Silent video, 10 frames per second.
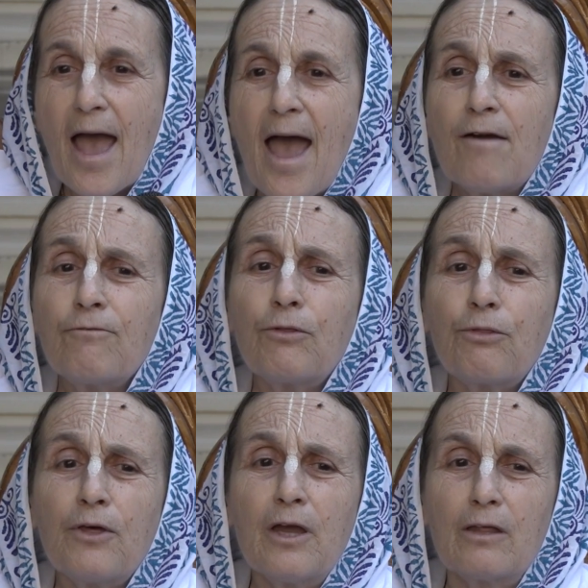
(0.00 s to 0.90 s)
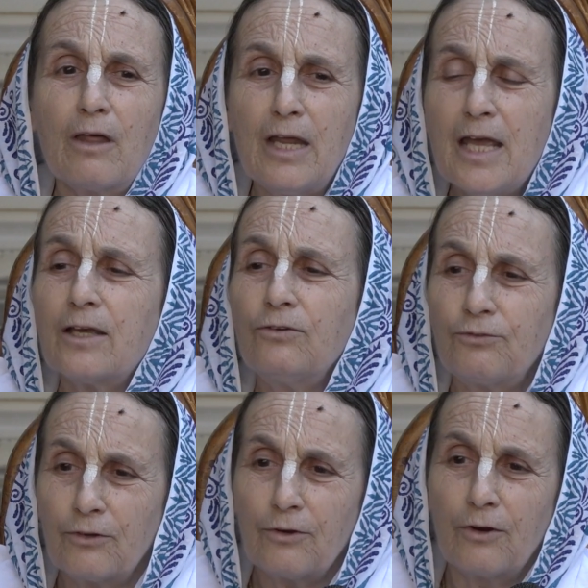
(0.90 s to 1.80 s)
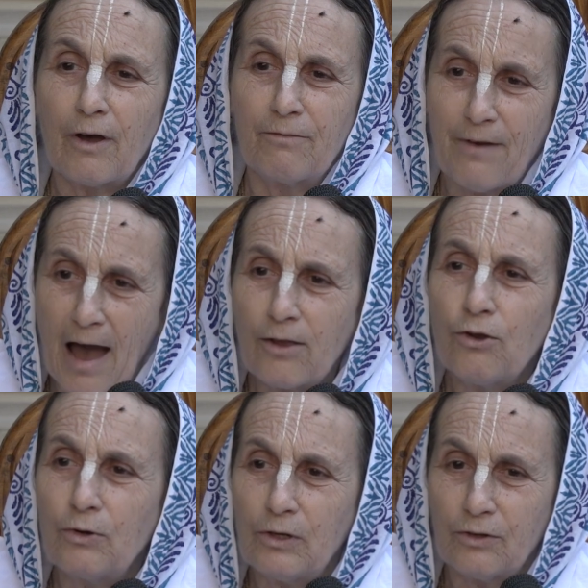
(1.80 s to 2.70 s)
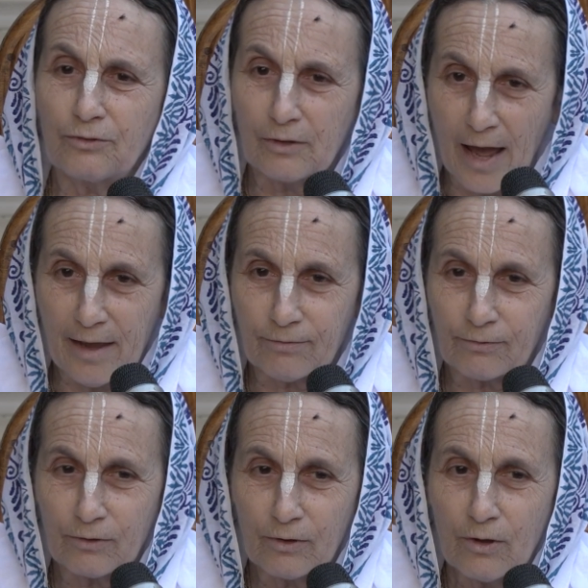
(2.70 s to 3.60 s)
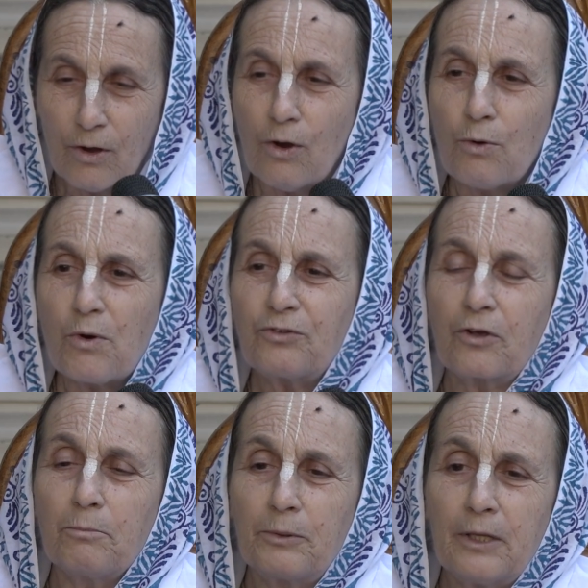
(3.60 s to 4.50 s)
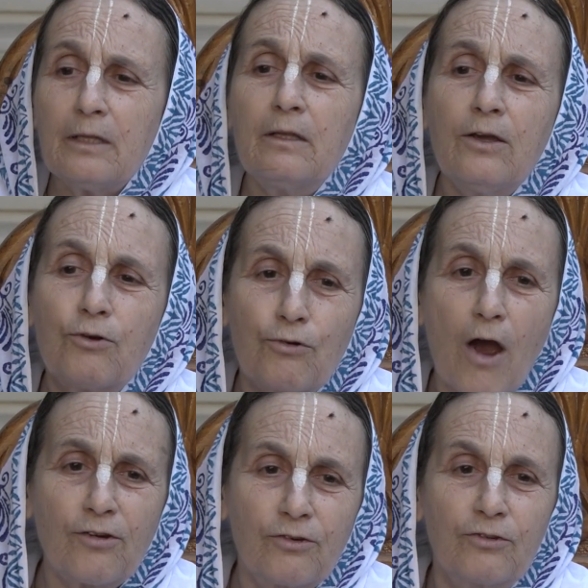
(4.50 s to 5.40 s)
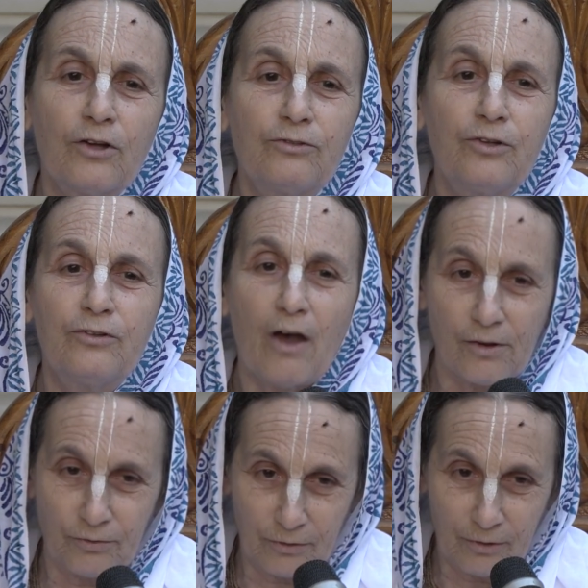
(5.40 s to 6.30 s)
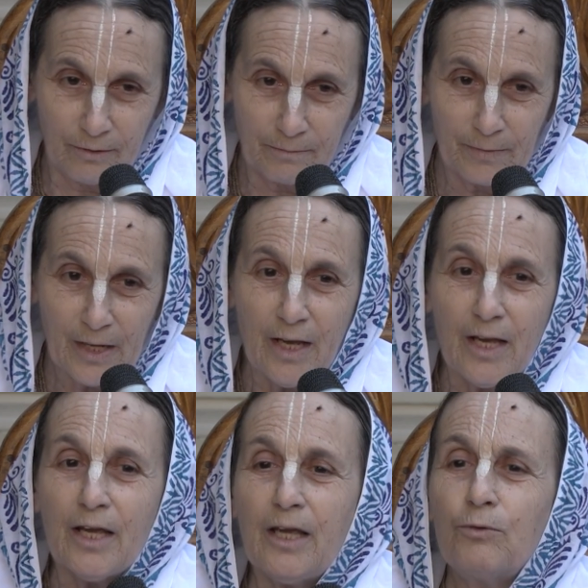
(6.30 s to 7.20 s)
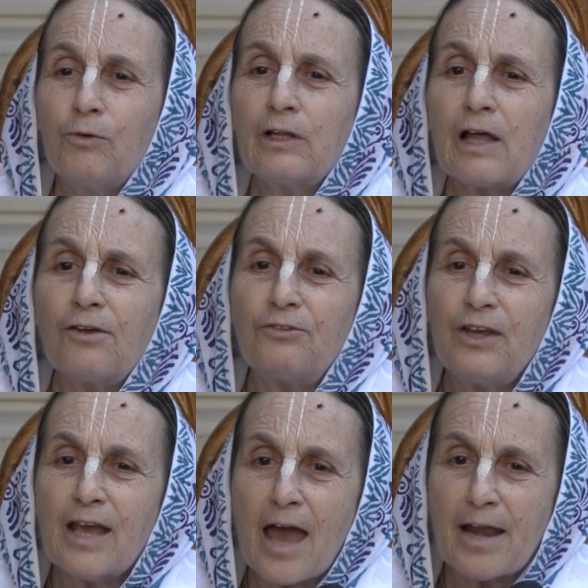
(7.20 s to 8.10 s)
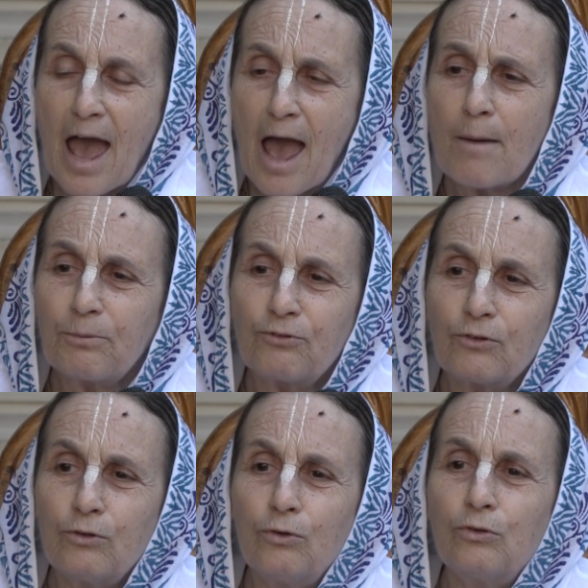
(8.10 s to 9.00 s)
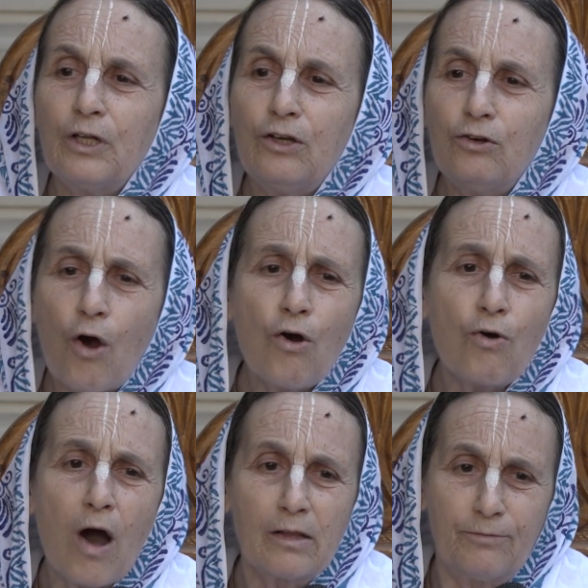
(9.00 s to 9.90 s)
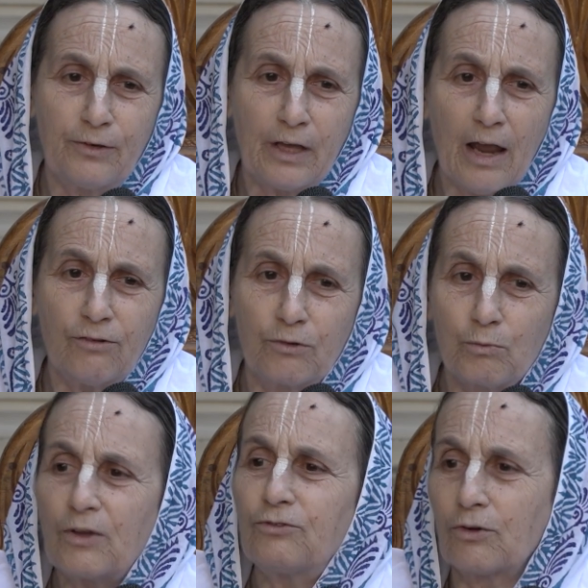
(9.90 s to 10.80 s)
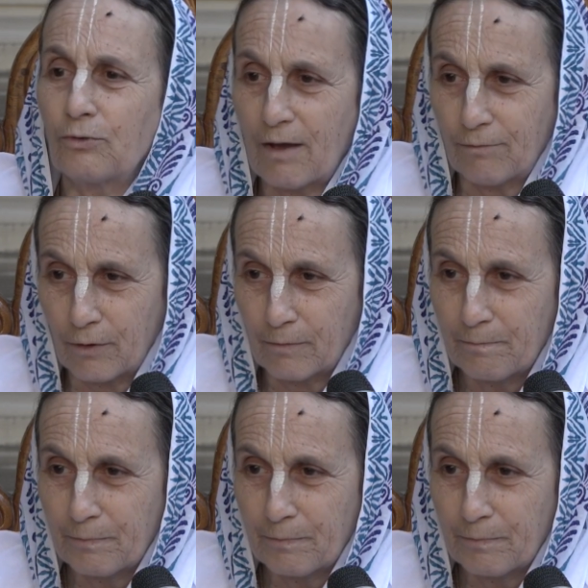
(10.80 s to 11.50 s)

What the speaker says: everything that he considered of value in his life was completely crushed to dust. He realized he had absolutely no qualification whatsoever